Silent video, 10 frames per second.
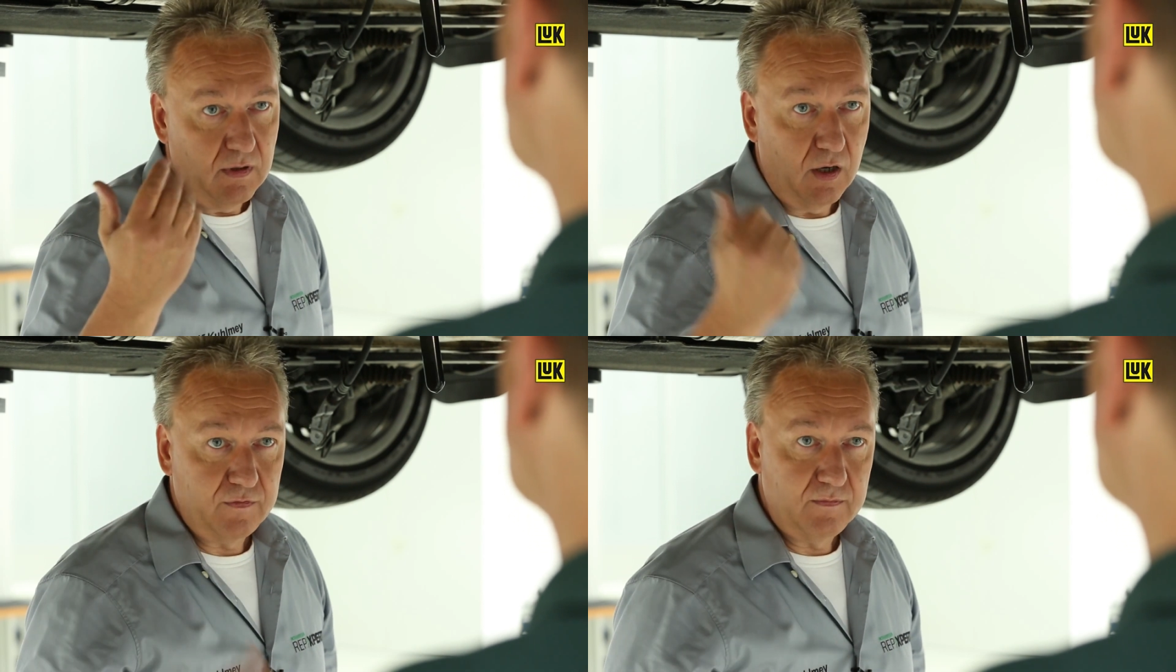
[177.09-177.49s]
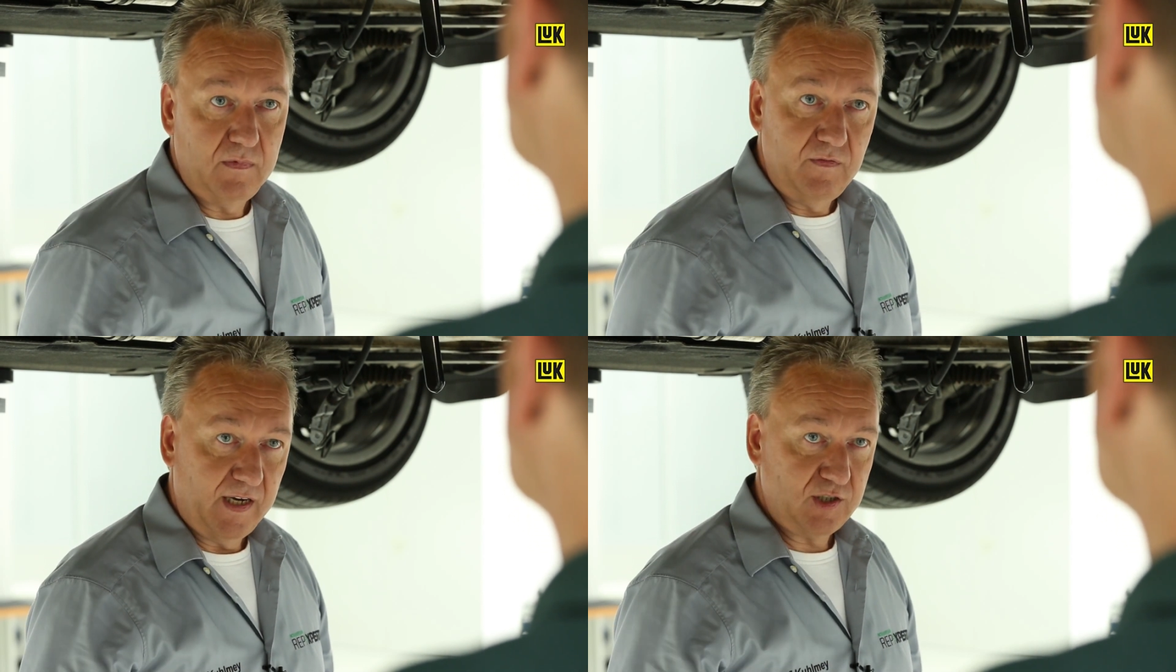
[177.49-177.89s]

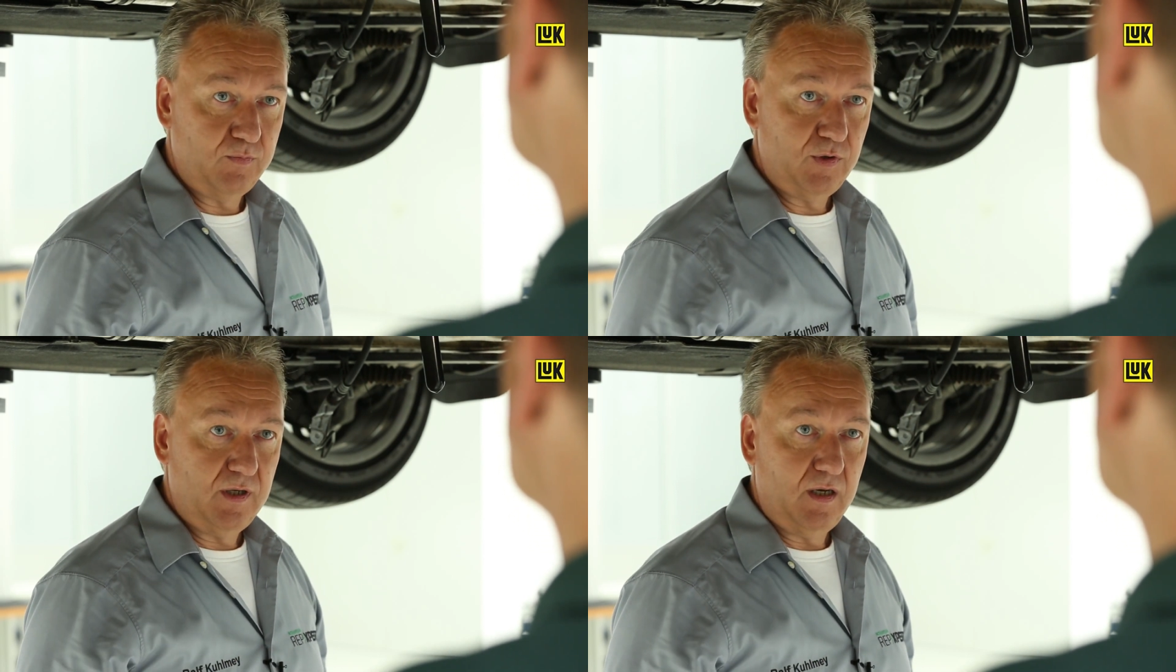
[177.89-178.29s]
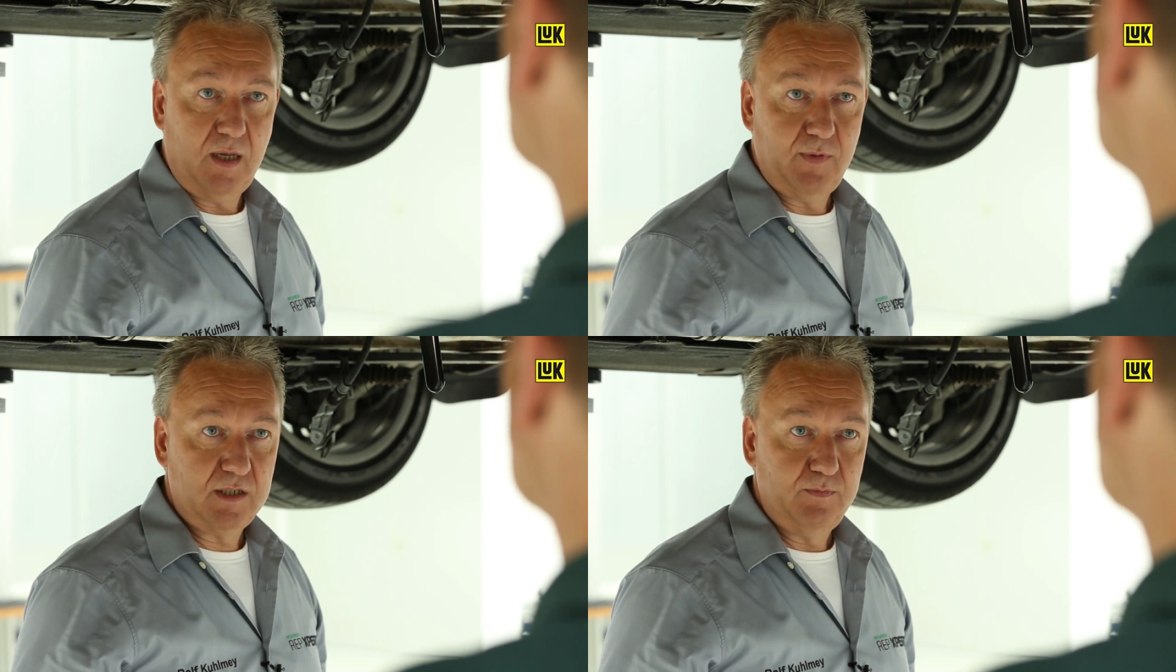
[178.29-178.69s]
online workshop
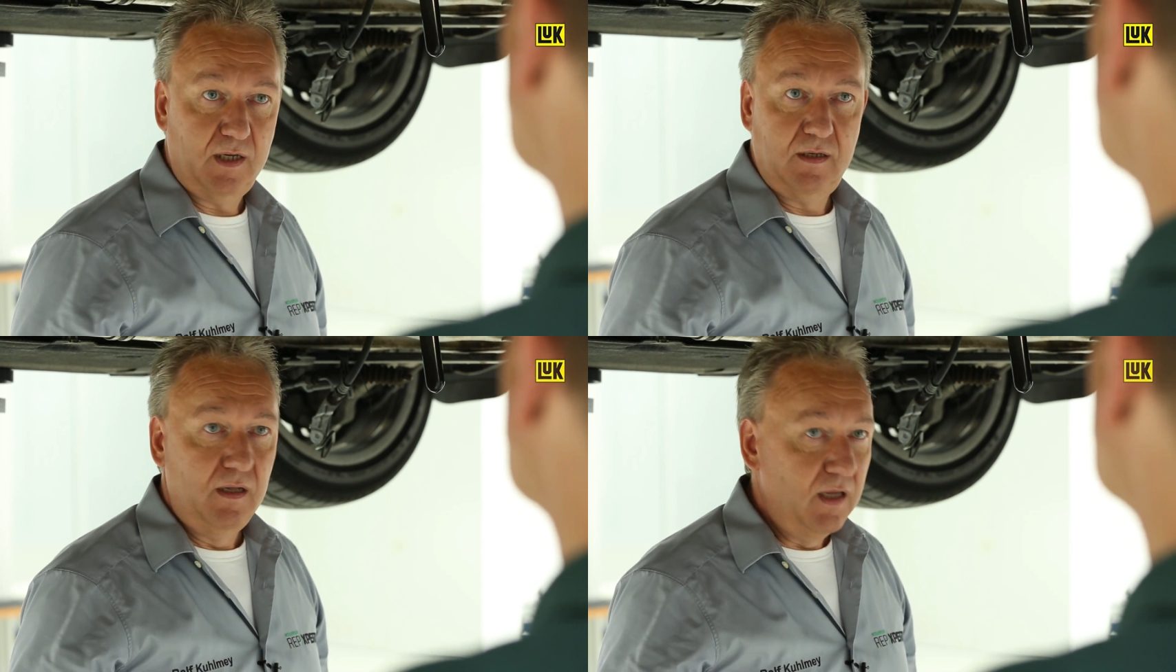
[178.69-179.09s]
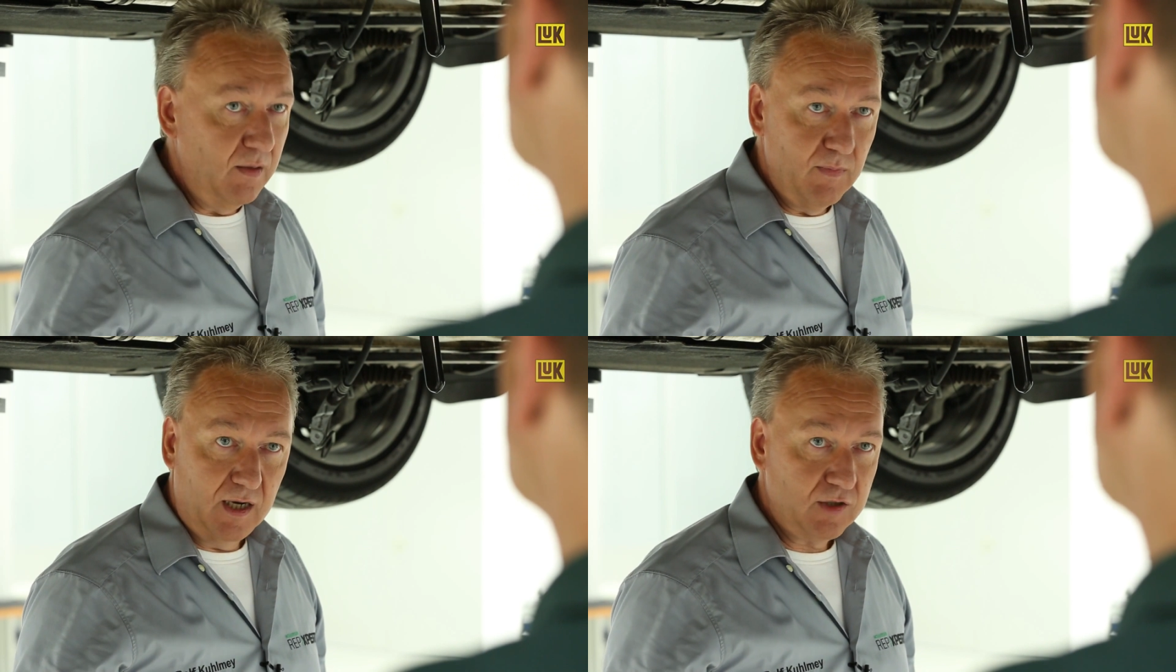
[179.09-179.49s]
portal where
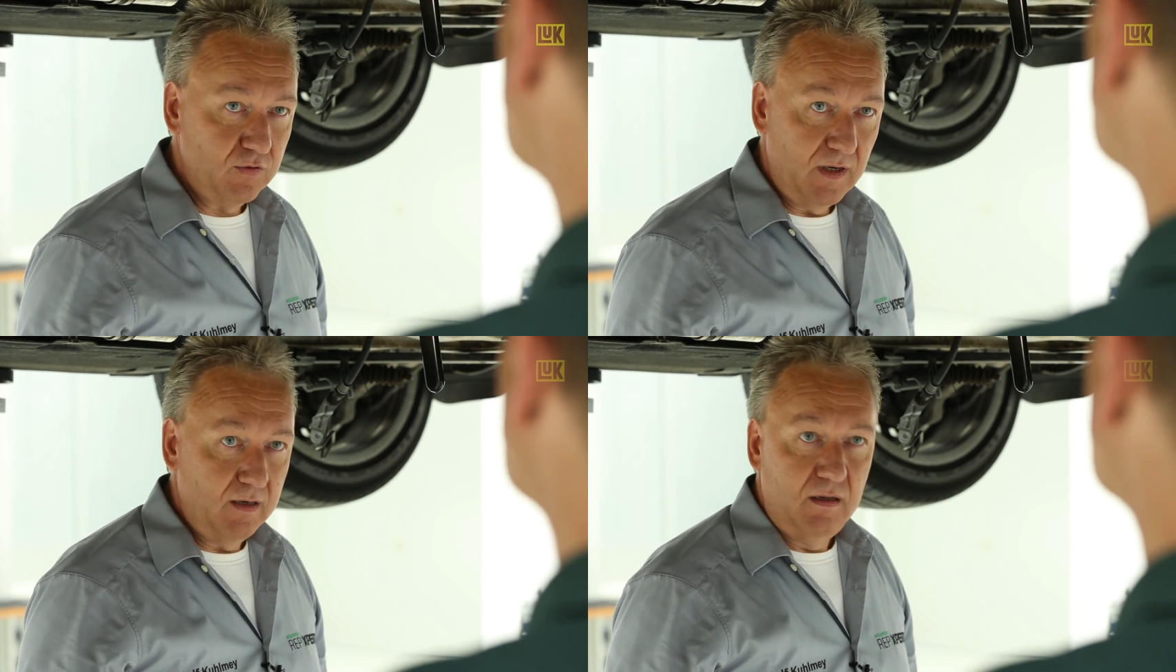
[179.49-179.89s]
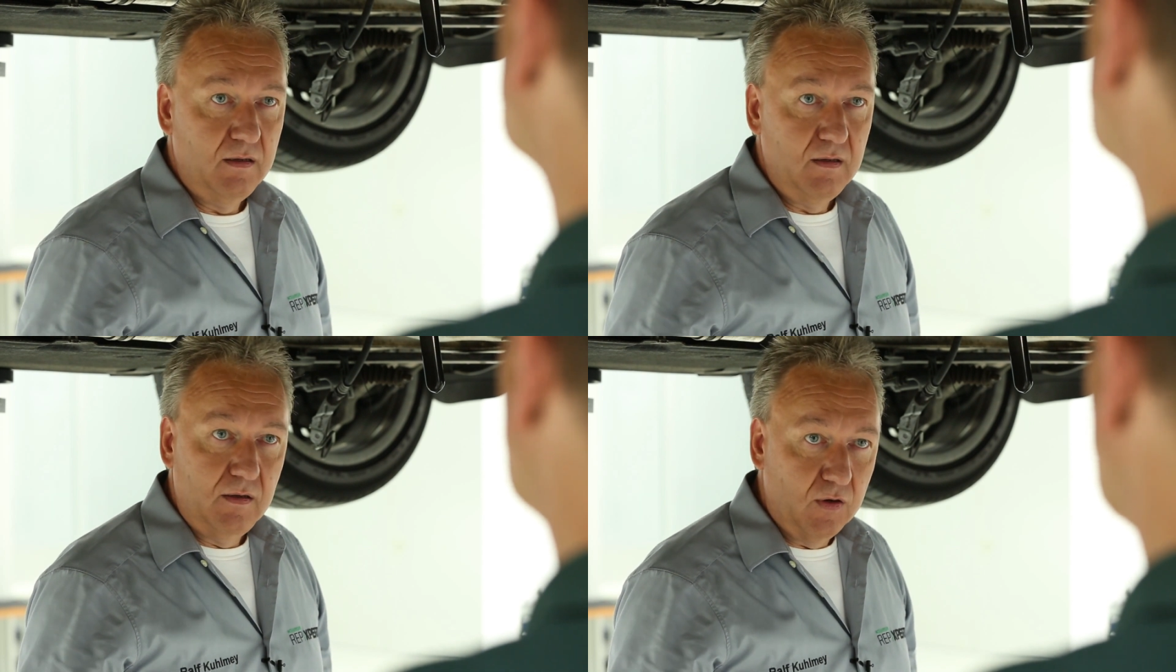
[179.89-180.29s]
it's always
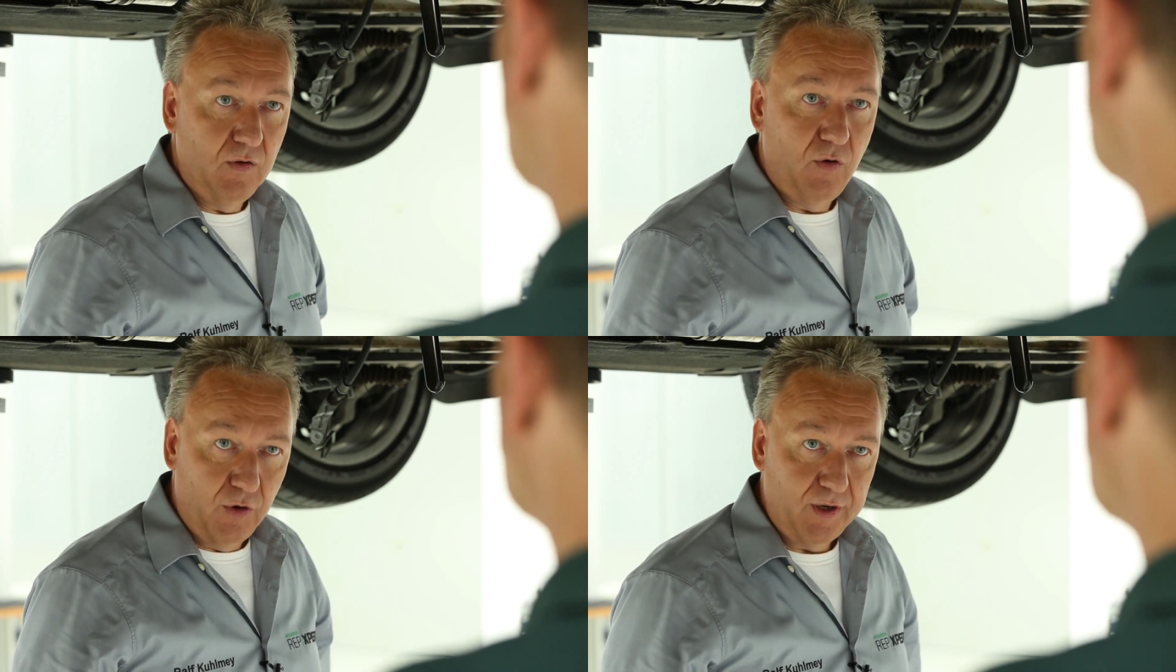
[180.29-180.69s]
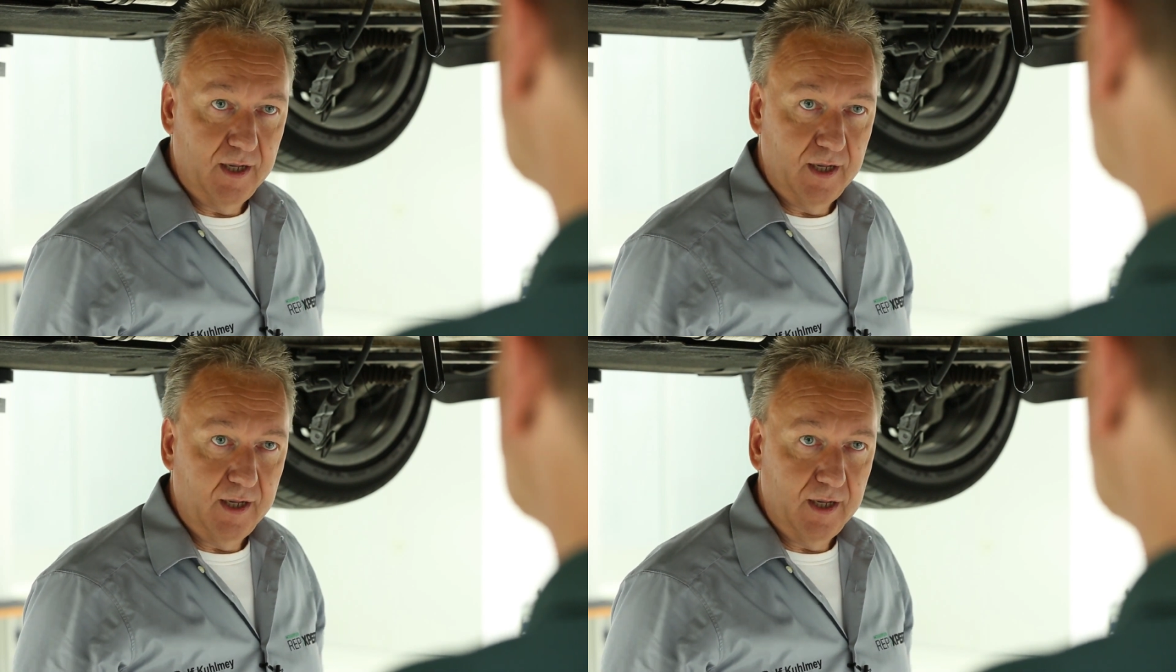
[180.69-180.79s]
kept up to date.